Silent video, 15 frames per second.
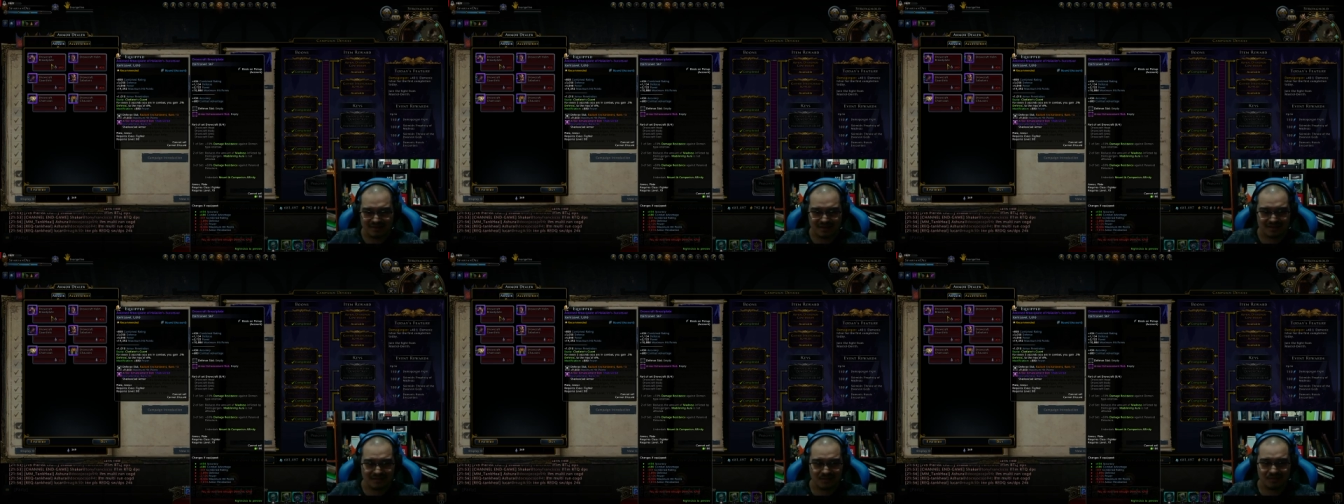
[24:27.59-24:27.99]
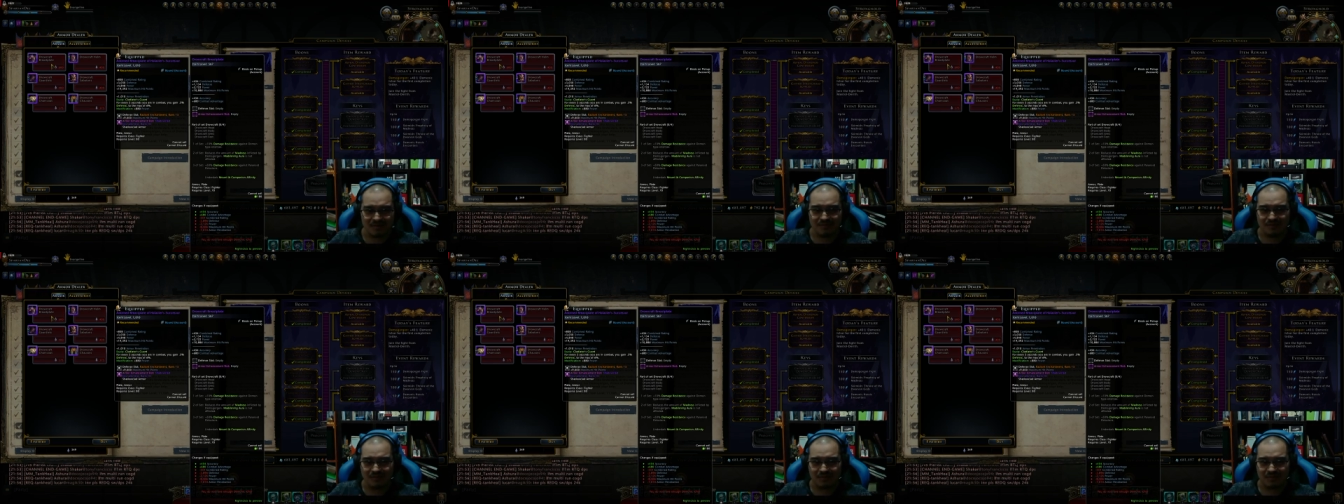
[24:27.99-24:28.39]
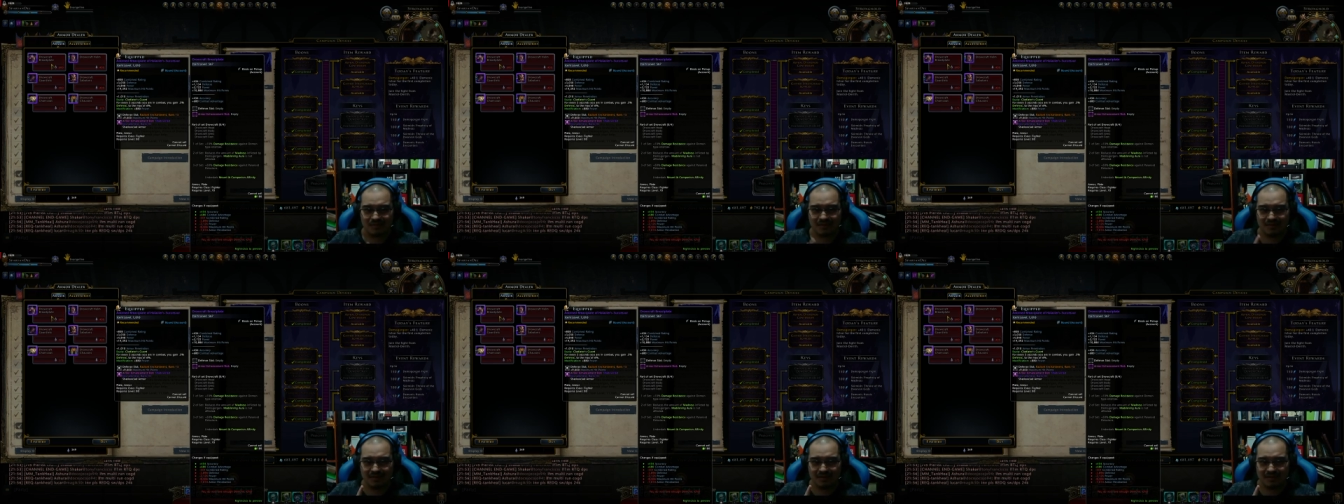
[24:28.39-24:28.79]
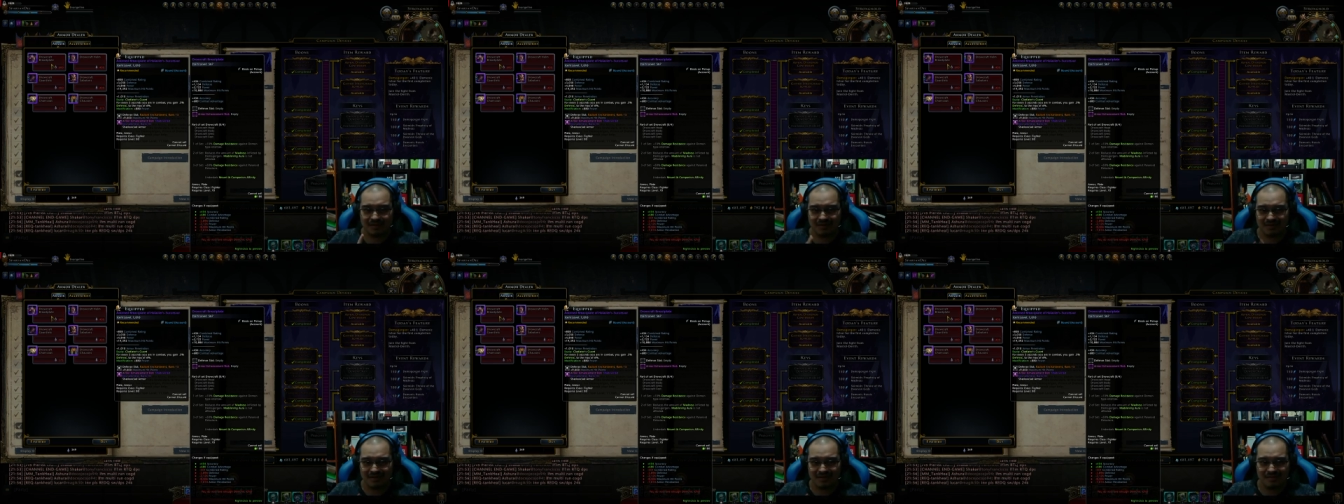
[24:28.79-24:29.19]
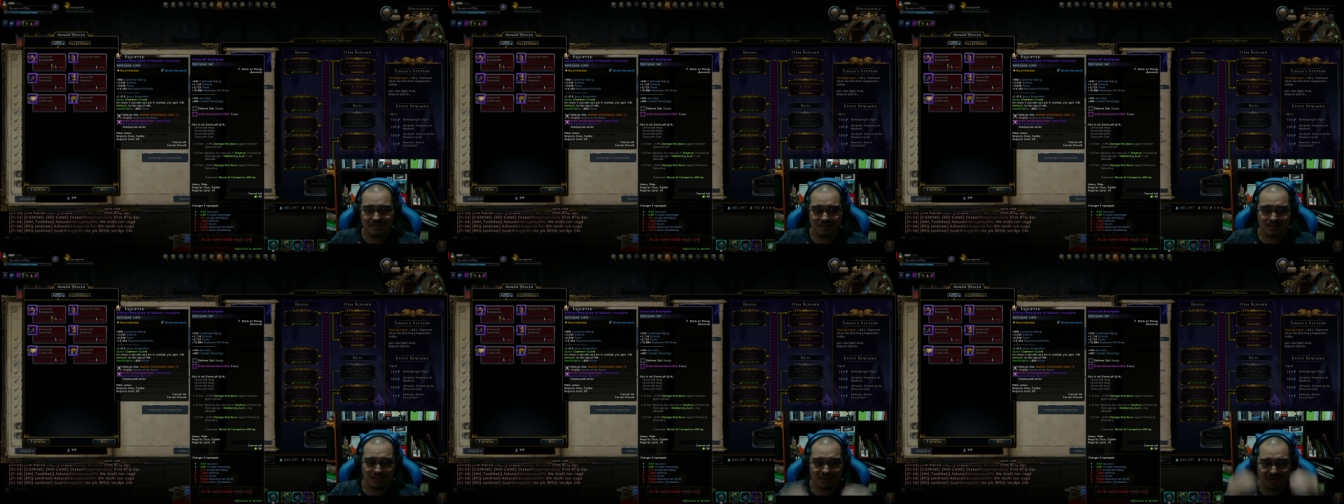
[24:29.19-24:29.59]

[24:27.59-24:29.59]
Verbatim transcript: that's only for Edimo.